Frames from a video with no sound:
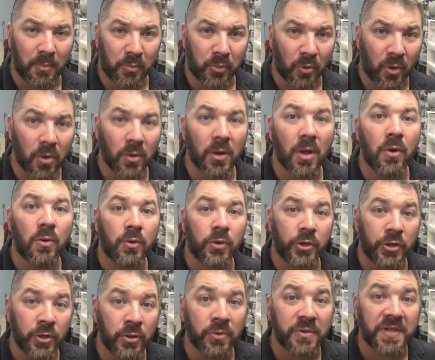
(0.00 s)

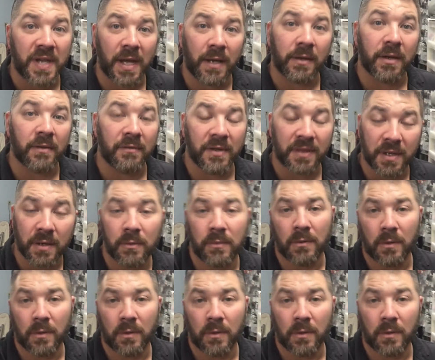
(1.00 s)
prolonged use out of it that,